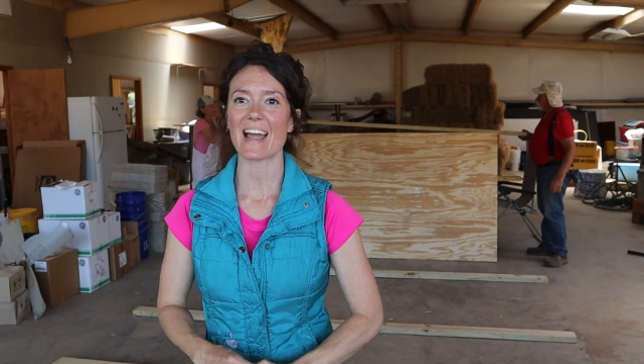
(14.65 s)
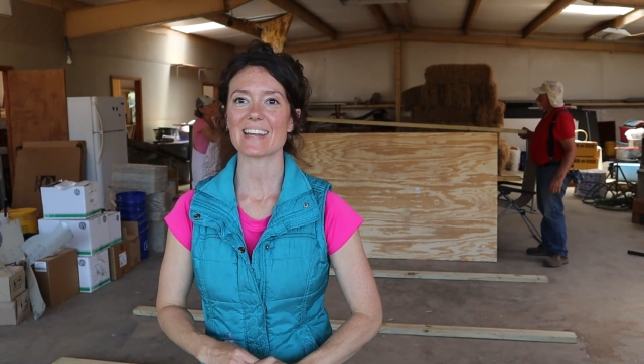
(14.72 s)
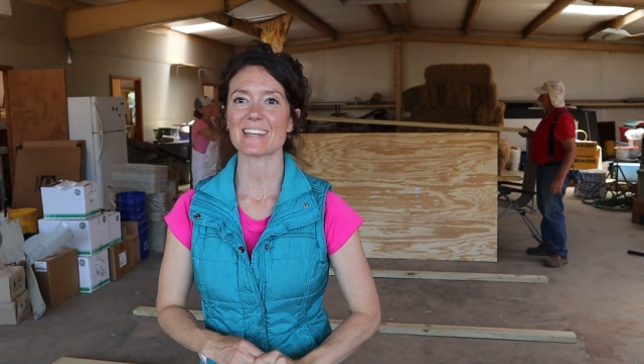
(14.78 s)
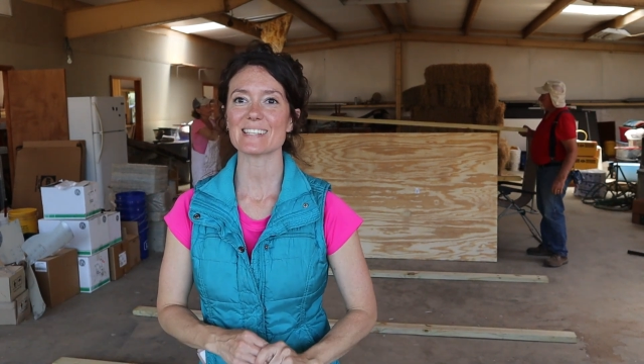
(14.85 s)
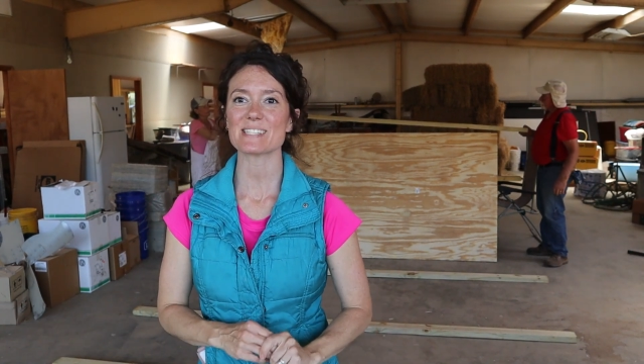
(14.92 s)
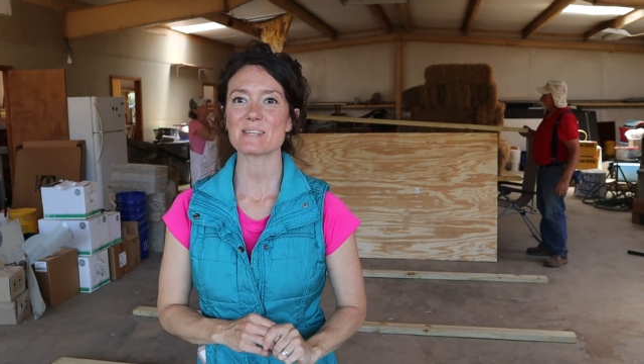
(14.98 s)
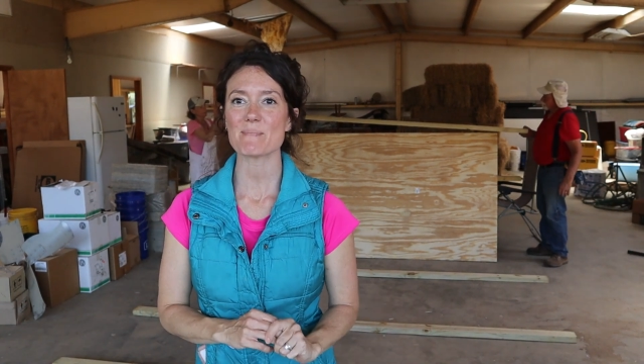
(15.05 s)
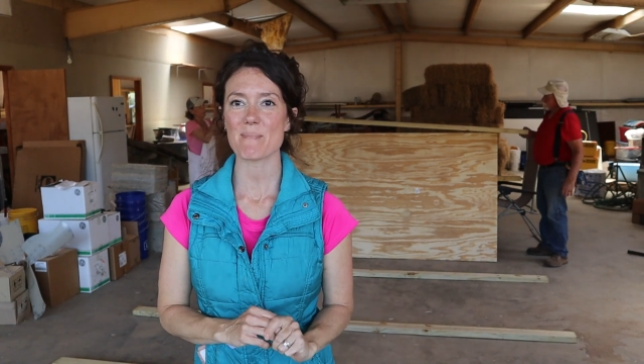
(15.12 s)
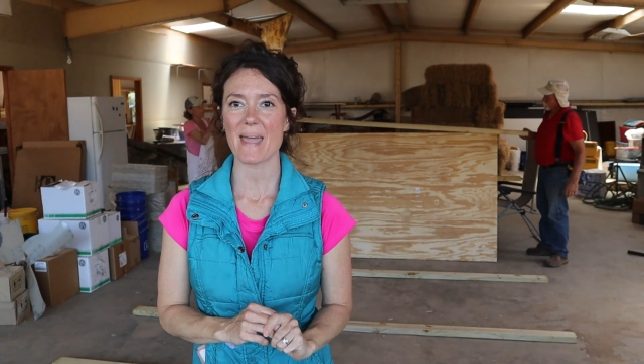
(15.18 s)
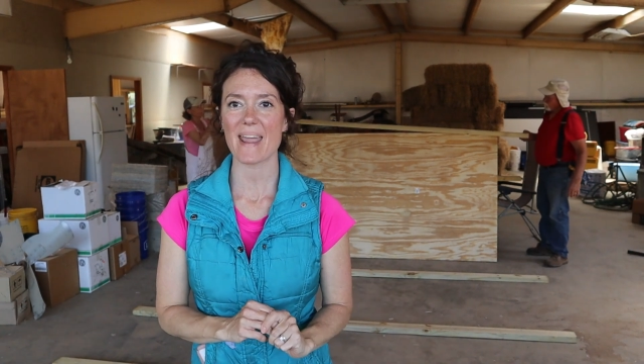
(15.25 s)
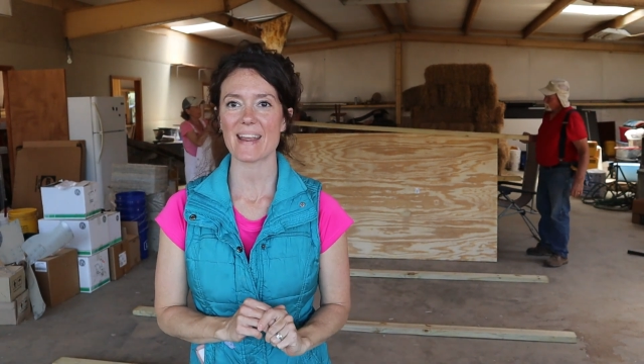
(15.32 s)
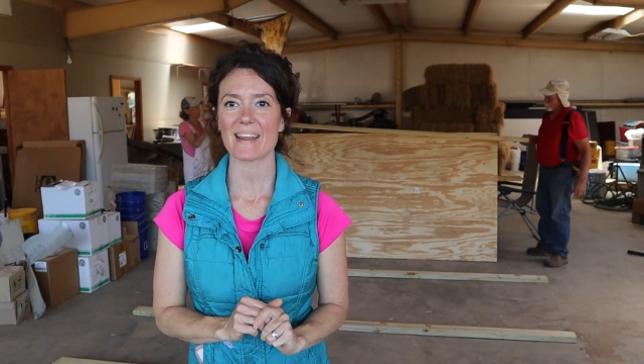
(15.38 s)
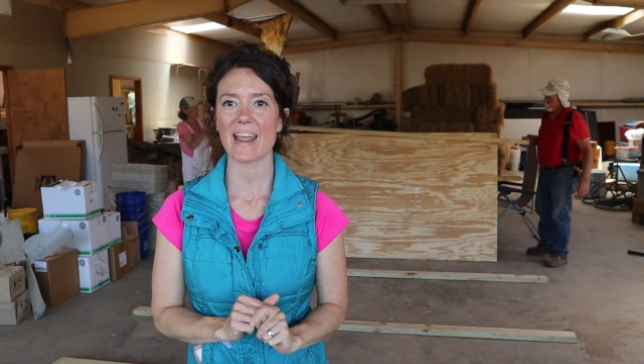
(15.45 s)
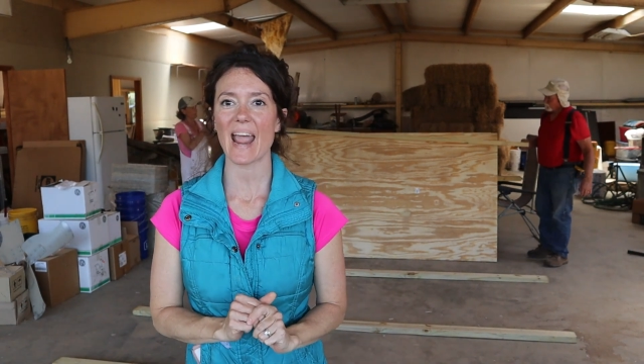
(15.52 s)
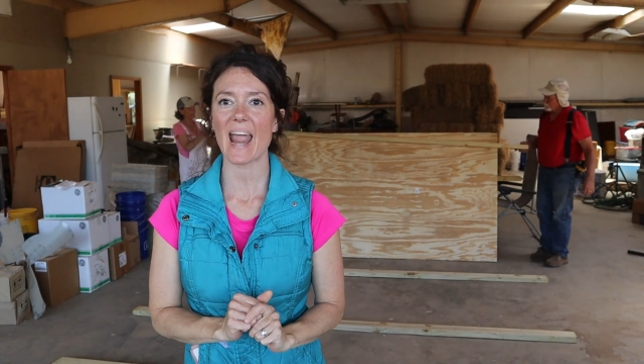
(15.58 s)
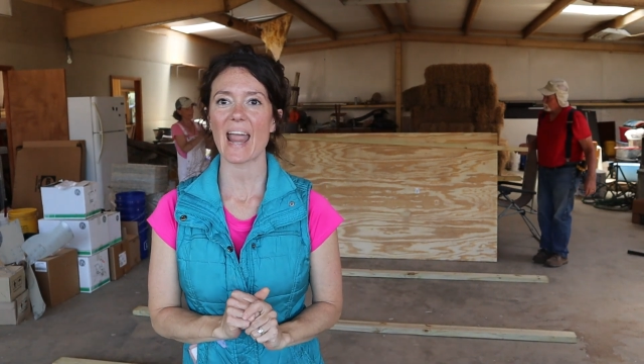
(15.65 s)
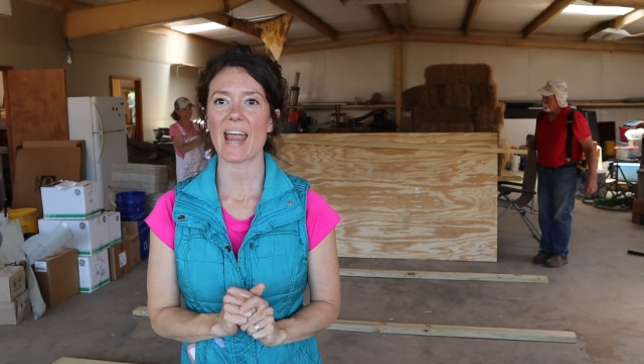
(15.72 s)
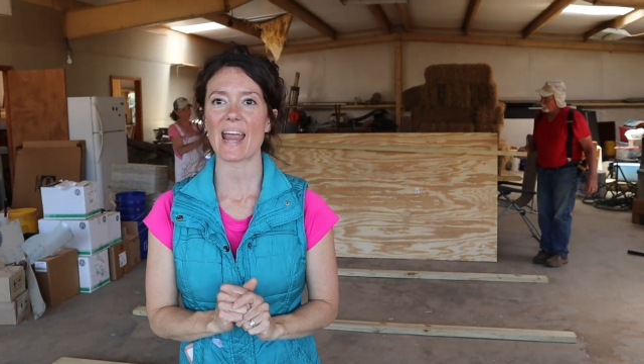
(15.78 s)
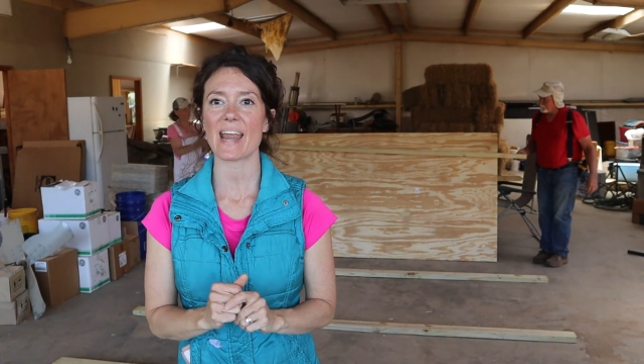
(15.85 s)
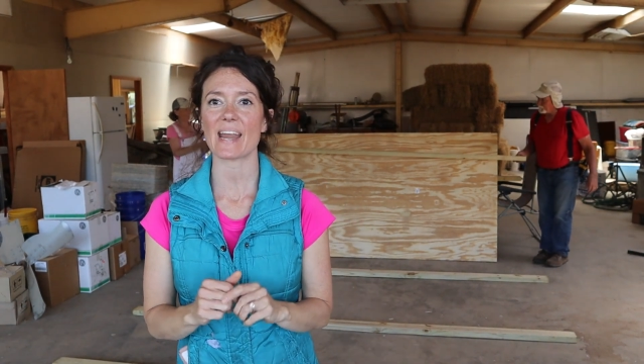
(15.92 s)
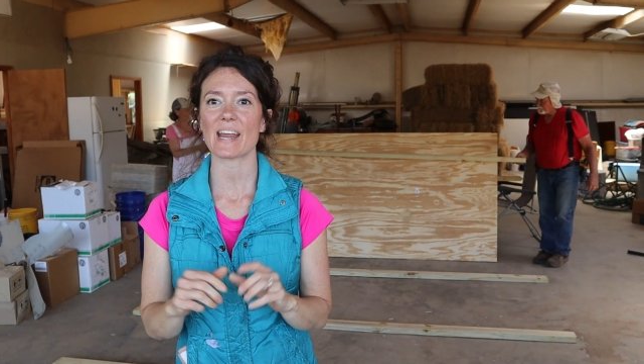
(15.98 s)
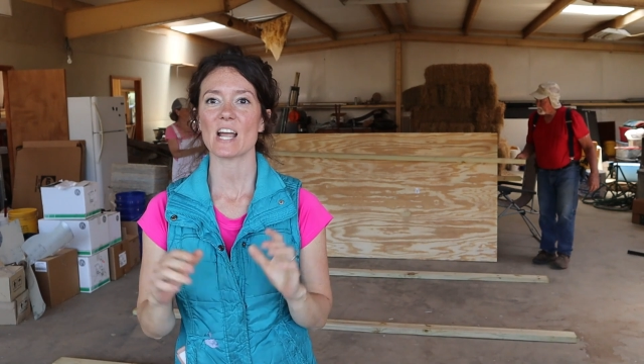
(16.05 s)
I get to make
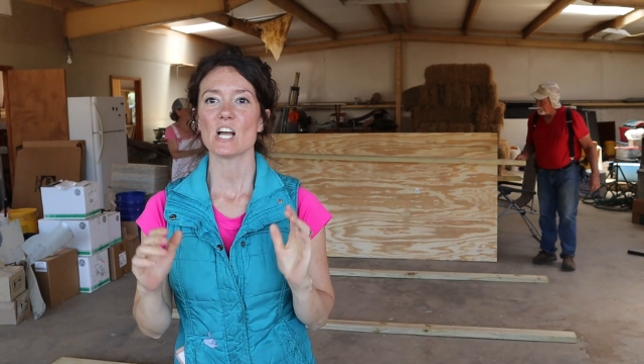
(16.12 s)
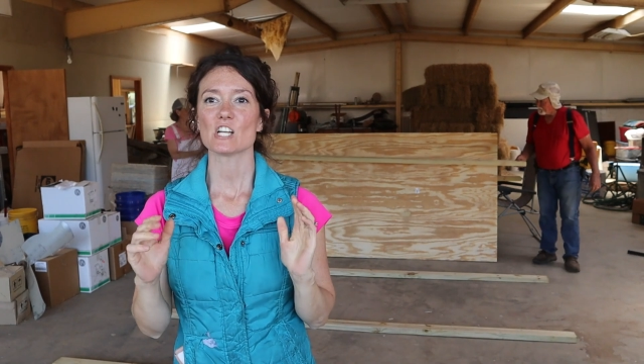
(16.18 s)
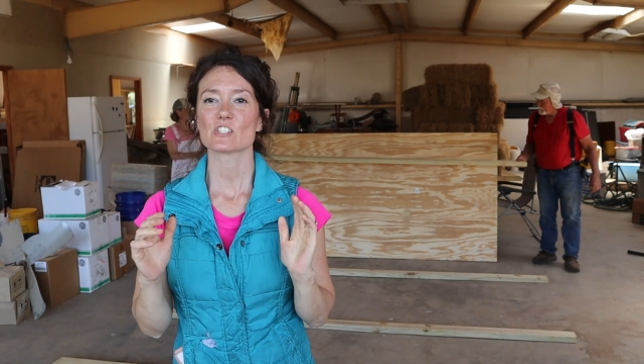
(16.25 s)
a